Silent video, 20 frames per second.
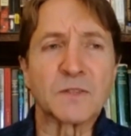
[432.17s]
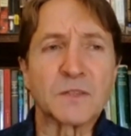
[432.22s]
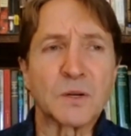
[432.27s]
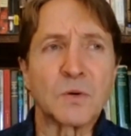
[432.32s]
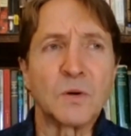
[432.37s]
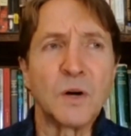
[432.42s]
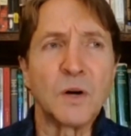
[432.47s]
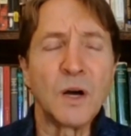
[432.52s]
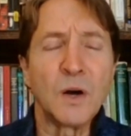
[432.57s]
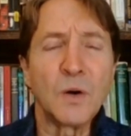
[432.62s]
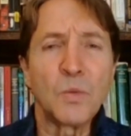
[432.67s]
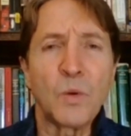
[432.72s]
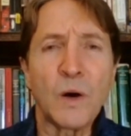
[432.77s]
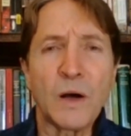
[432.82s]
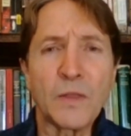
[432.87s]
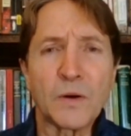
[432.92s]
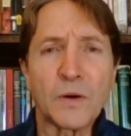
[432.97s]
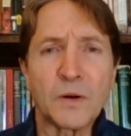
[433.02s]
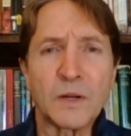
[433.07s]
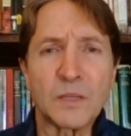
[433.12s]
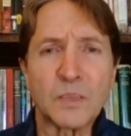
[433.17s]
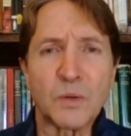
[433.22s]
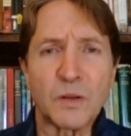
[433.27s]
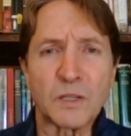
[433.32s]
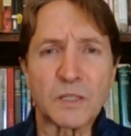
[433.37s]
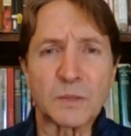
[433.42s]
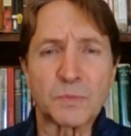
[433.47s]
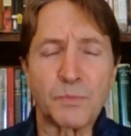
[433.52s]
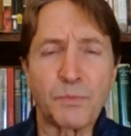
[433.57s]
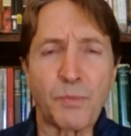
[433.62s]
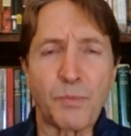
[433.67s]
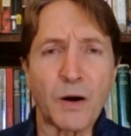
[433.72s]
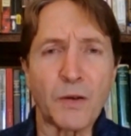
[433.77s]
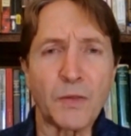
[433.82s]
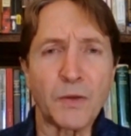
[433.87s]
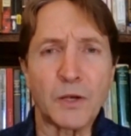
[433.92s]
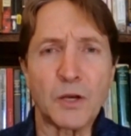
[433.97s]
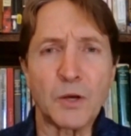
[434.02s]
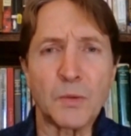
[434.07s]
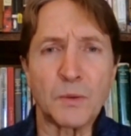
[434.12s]
So whether it's part
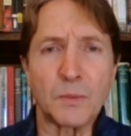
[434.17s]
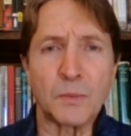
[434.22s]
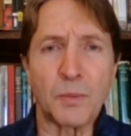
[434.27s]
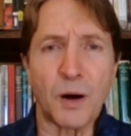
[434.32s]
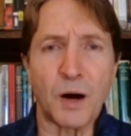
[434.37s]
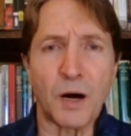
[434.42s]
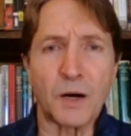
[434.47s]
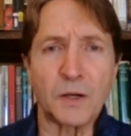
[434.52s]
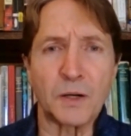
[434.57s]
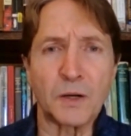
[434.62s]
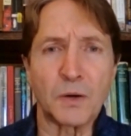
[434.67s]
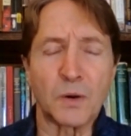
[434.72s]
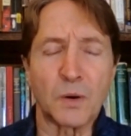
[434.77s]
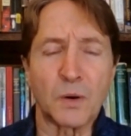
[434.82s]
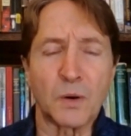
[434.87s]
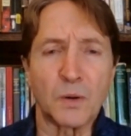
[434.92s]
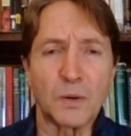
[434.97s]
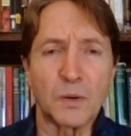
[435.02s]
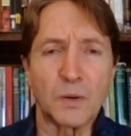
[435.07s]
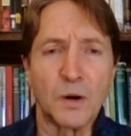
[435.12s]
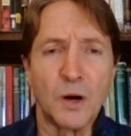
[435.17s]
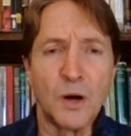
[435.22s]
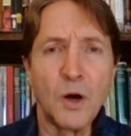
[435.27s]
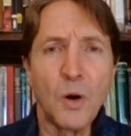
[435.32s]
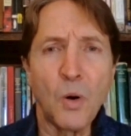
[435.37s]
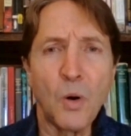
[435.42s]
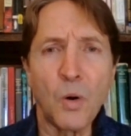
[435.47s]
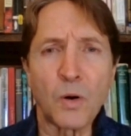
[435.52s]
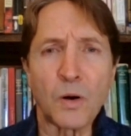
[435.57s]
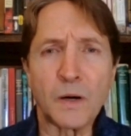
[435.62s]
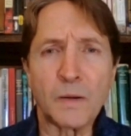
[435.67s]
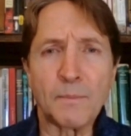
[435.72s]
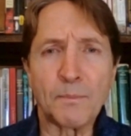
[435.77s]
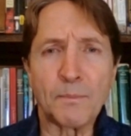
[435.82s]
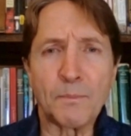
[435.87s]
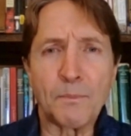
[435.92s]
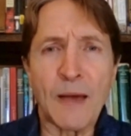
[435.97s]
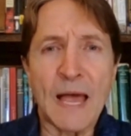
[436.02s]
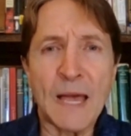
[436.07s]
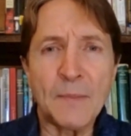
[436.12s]
of the human body or
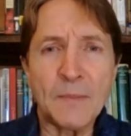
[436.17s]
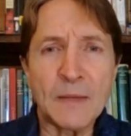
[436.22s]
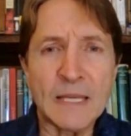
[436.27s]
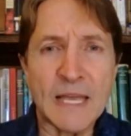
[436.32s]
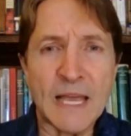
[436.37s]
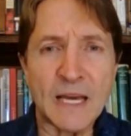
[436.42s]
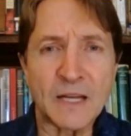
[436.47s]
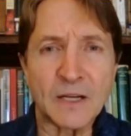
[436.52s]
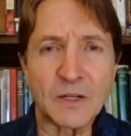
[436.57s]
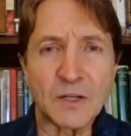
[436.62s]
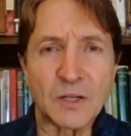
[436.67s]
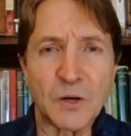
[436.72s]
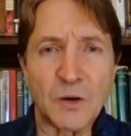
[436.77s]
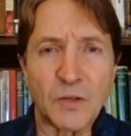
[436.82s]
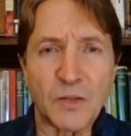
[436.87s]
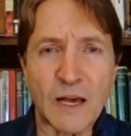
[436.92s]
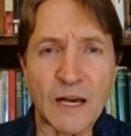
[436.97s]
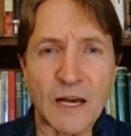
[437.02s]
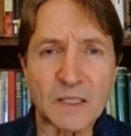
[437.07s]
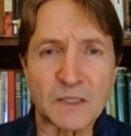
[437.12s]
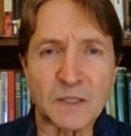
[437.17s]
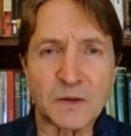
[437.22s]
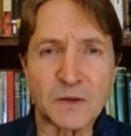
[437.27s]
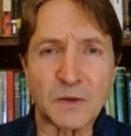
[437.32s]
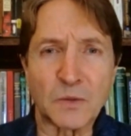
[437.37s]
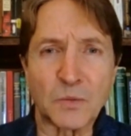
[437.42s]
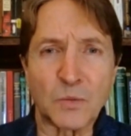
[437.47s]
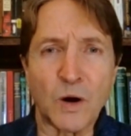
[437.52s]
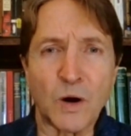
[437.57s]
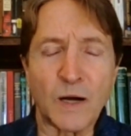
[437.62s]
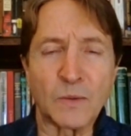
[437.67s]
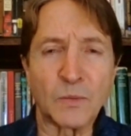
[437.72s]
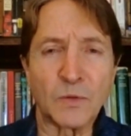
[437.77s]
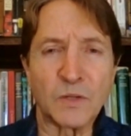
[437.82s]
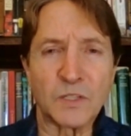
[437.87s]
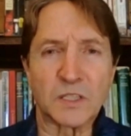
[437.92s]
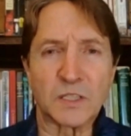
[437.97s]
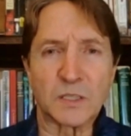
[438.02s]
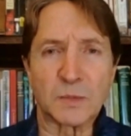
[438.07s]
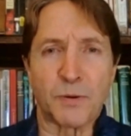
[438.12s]
in Bamiyan in 2001,
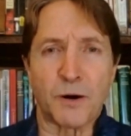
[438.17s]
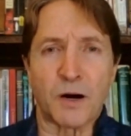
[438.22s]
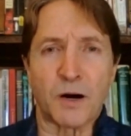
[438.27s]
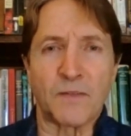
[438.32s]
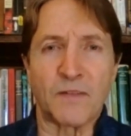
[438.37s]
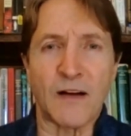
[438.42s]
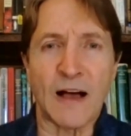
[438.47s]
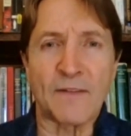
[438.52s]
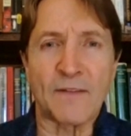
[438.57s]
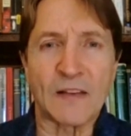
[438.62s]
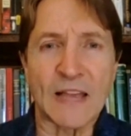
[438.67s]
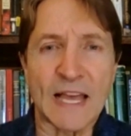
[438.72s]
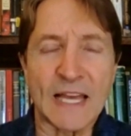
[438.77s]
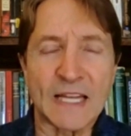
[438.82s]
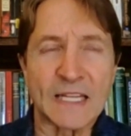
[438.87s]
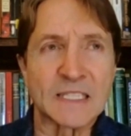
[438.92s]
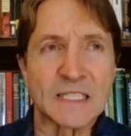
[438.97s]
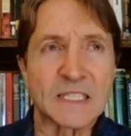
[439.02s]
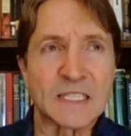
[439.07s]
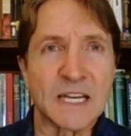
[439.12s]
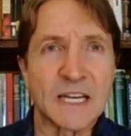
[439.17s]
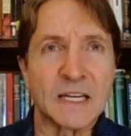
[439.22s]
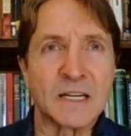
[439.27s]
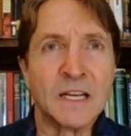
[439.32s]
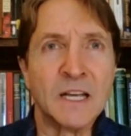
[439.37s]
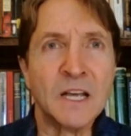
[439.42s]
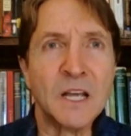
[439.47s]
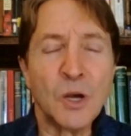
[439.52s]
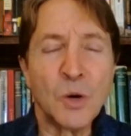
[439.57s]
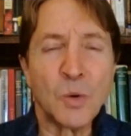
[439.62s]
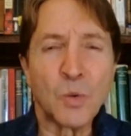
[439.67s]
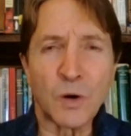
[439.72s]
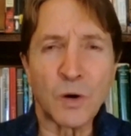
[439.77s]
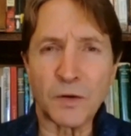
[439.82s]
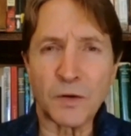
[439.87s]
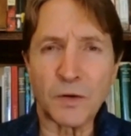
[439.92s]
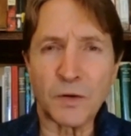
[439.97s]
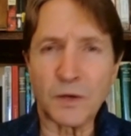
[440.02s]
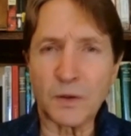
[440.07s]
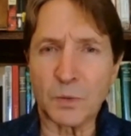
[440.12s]
which is part of Afghanistan,
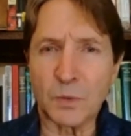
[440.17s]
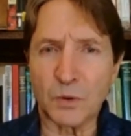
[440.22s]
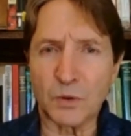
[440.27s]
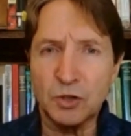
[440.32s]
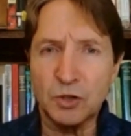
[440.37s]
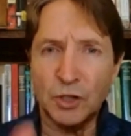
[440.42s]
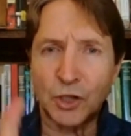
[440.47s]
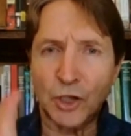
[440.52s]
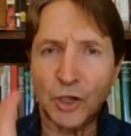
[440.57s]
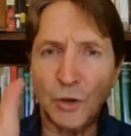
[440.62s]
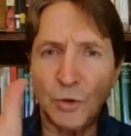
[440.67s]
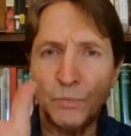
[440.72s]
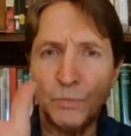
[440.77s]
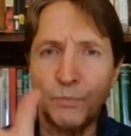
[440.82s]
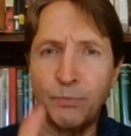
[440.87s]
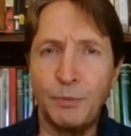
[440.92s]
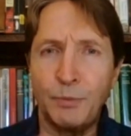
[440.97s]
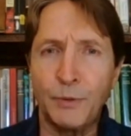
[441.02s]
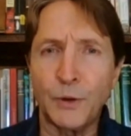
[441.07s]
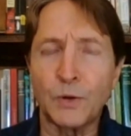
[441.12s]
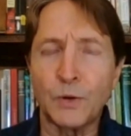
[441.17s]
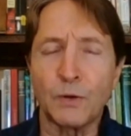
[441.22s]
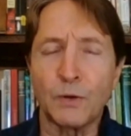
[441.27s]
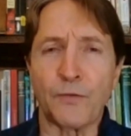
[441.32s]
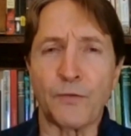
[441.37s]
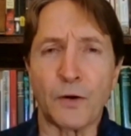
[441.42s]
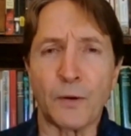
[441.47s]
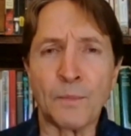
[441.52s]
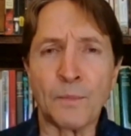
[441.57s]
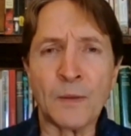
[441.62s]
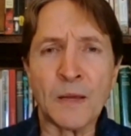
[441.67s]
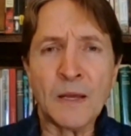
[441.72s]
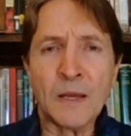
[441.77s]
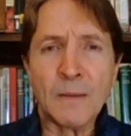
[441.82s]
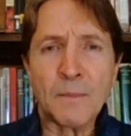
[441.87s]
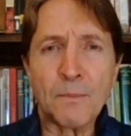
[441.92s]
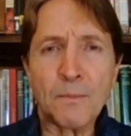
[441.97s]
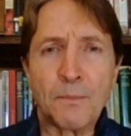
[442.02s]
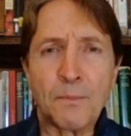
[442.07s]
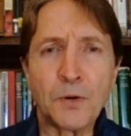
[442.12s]
it's where there were two beautiful
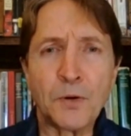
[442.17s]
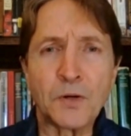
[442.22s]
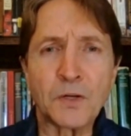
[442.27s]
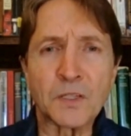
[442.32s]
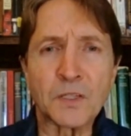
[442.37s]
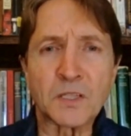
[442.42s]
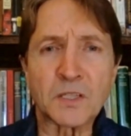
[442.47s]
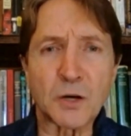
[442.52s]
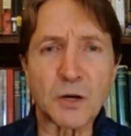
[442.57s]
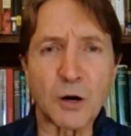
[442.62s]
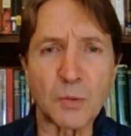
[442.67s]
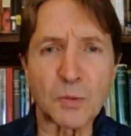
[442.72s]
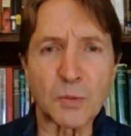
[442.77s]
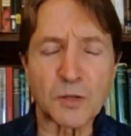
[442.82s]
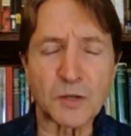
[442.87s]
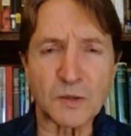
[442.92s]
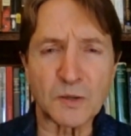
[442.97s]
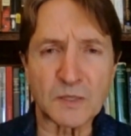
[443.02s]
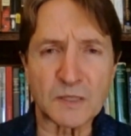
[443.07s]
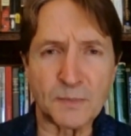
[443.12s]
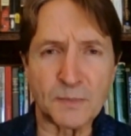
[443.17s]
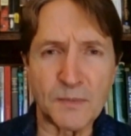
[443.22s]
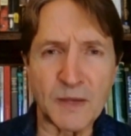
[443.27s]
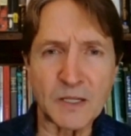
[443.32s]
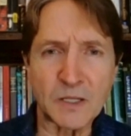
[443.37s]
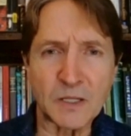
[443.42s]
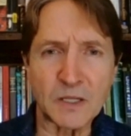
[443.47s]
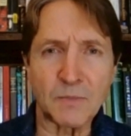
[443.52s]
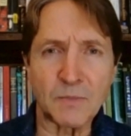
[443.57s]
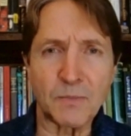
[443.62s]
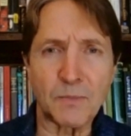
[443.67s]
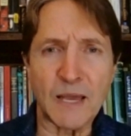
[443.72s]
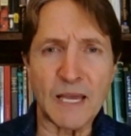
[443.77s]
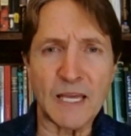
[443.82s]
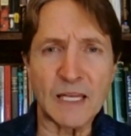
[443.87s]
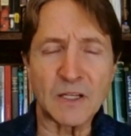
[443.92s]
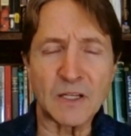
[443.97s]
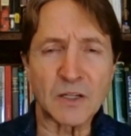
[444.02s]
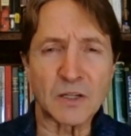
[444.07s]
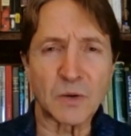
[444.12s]
Buddhist sculptures
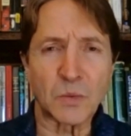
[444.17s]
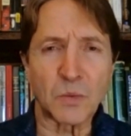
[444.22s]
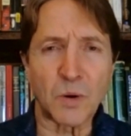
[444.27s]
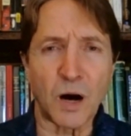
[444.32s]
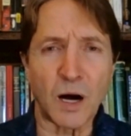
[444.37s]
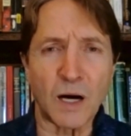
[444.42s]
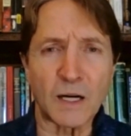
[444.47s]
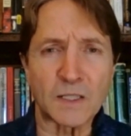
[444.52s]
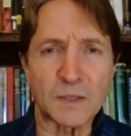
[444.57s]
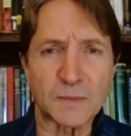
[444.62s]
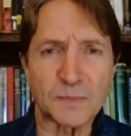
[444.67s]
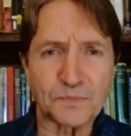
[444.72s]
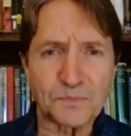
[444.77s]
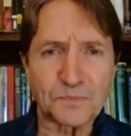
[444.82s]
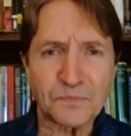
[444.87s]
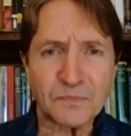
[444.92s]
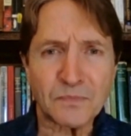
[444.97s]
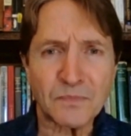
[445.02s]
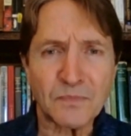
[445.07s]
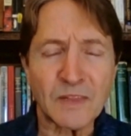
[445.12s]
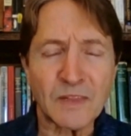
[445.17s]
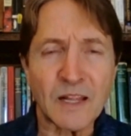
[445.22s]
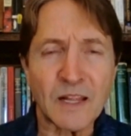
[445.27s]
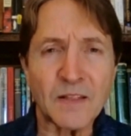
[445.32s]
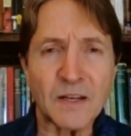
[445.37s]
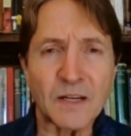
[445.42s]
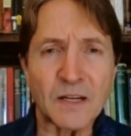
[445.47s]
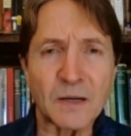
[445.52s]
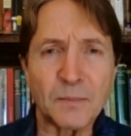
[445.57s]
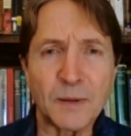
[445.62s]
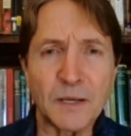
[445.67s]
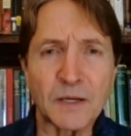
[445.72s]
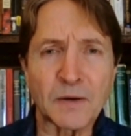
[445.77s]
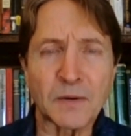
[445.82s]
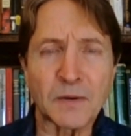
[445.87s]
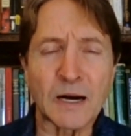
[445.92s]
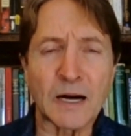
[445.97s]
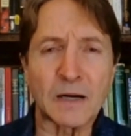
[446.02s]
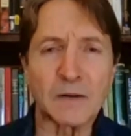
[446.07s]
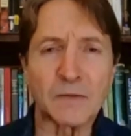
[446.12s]
made into rocks that had been
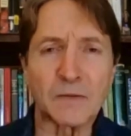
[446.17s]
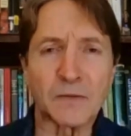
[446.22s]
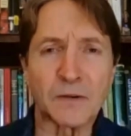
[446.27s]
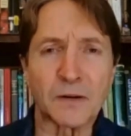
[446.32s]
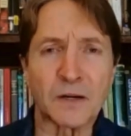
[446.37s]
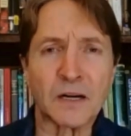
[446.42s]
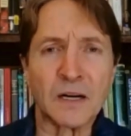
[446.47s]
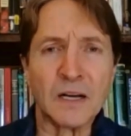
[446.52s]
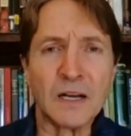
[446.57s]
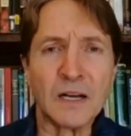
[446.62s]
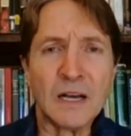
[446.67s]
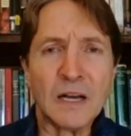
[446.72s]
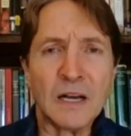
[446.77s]
around for